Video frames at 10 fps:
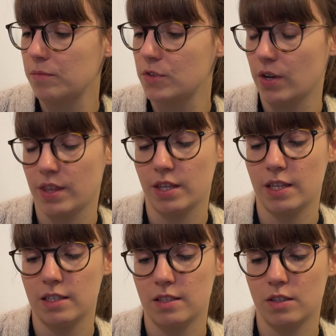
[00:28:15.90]
So I think
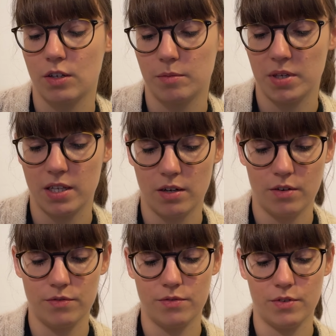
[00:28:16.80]
that's gonna be
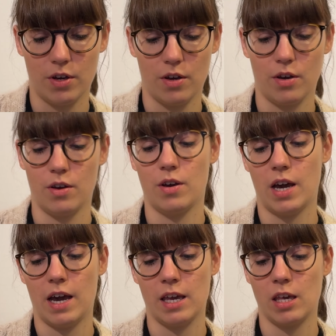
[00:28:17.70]
enough.
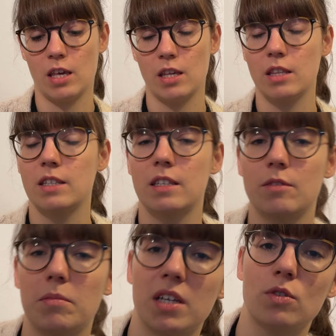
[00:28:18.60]
I
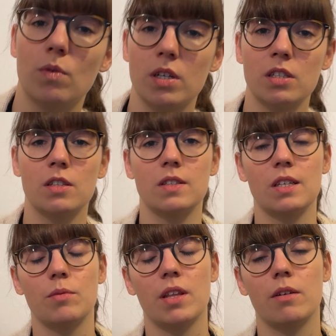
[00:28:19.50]
did my swatch to
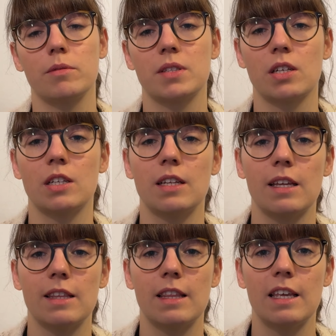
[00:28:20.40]
see whether I was gonna
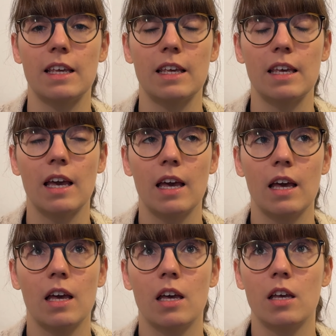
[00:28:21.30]
knit the
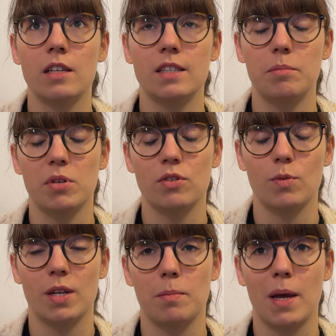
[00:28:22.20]
zipper
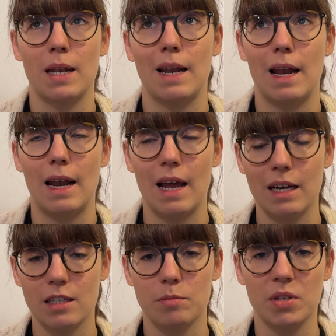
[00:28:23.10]
sweater man
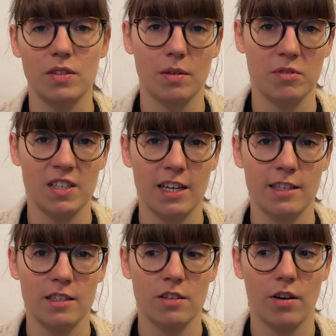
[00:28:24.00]
light, because I'm a tight
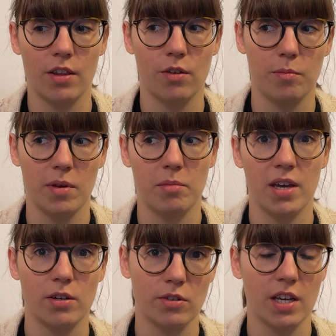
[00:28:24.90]
knitter. I thought maybe
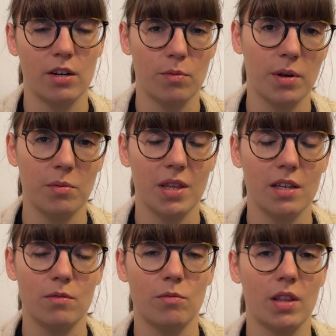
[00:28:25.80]
I could get away with
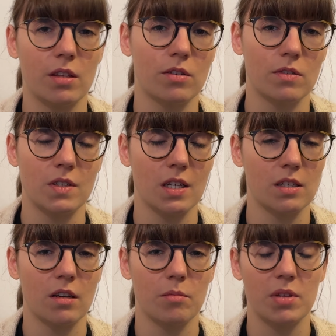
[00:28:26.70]
it, with, you know,
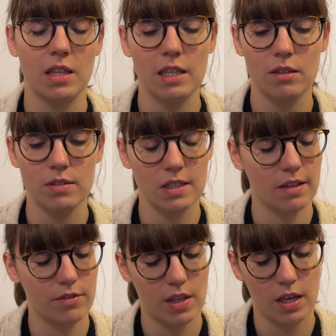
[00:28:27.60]
sizing up the needles and
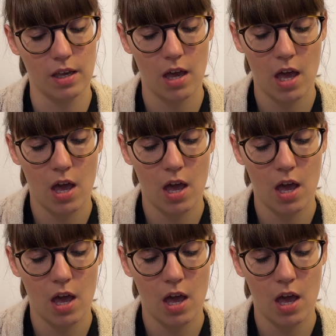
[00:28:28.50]
everything.